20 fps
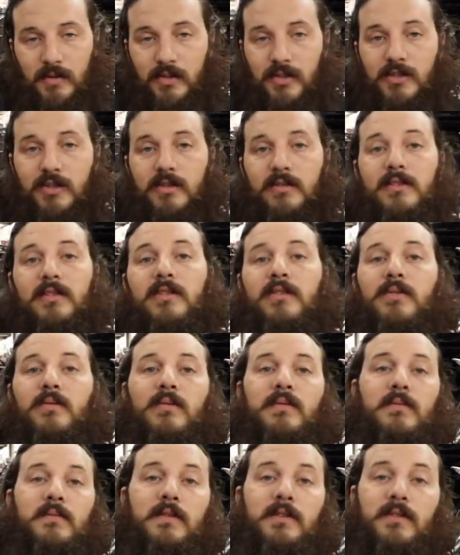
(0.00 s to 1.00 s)
You certainly don't
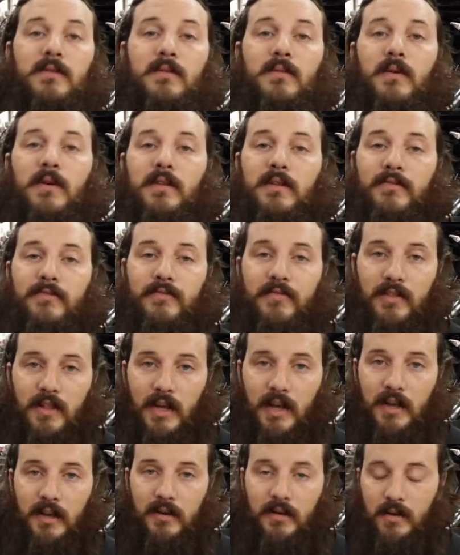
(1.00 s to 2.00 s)
want them to do it while they're
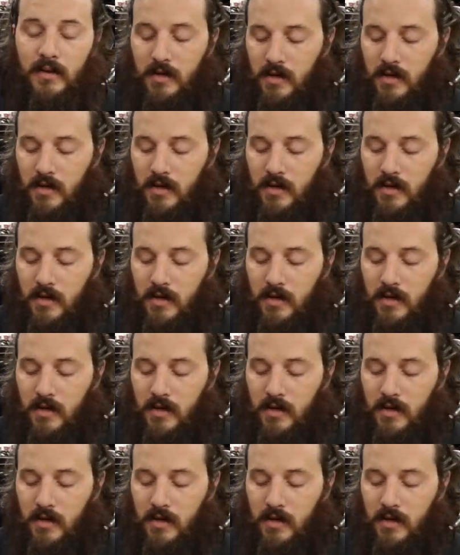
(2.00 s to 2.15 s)
flat.